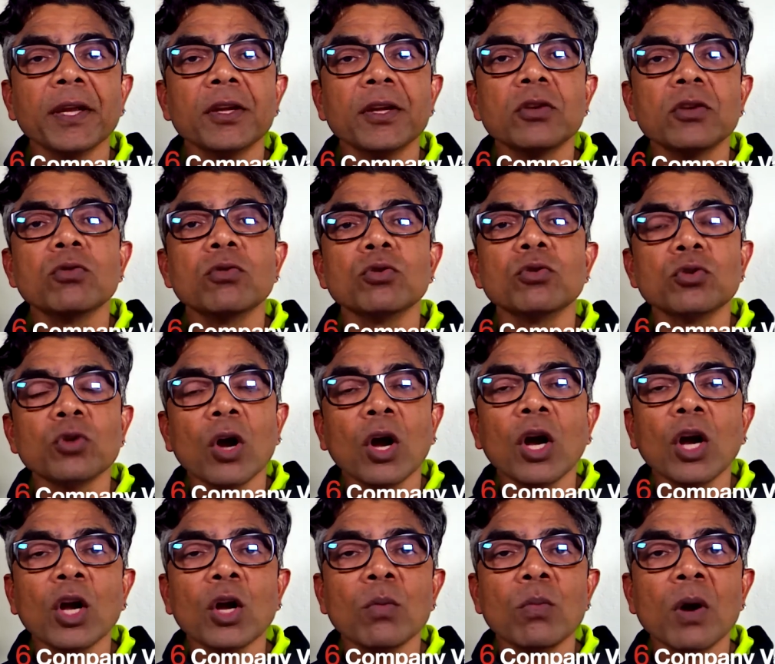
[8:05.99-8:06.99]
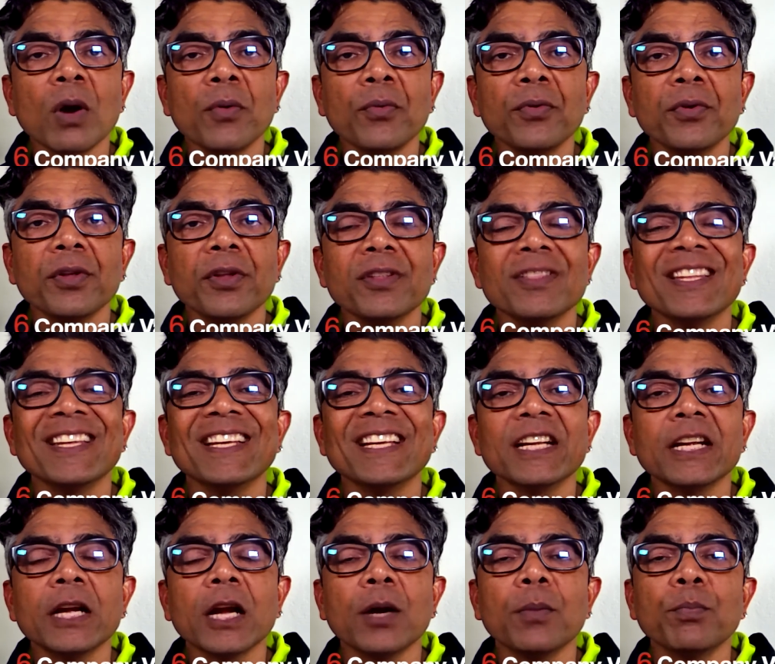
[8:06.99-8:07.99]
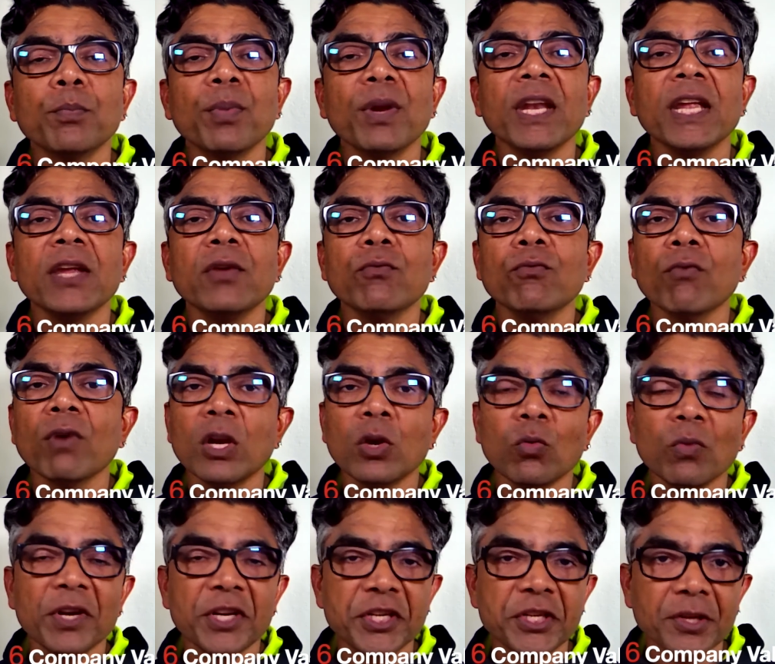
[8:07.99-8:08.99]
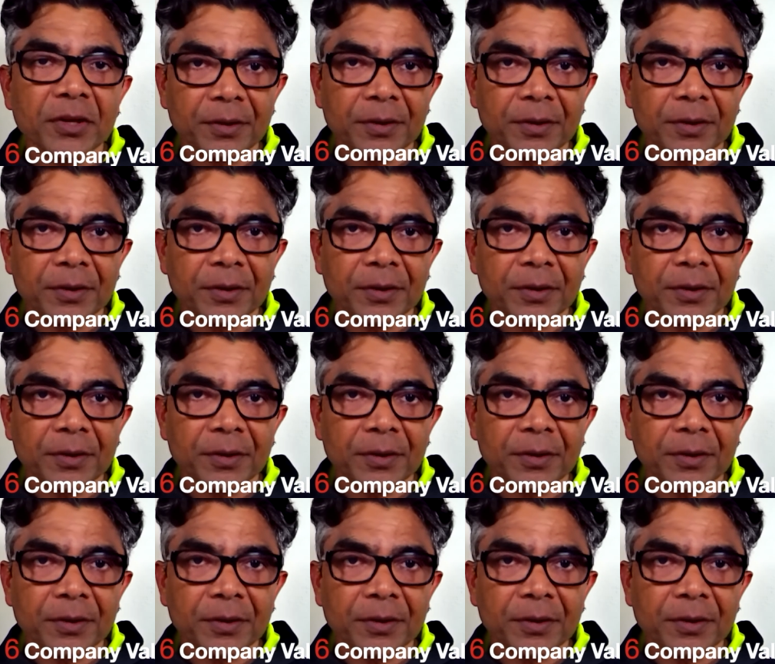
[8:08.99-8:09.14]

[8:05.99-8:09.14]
to talk about the company valuation.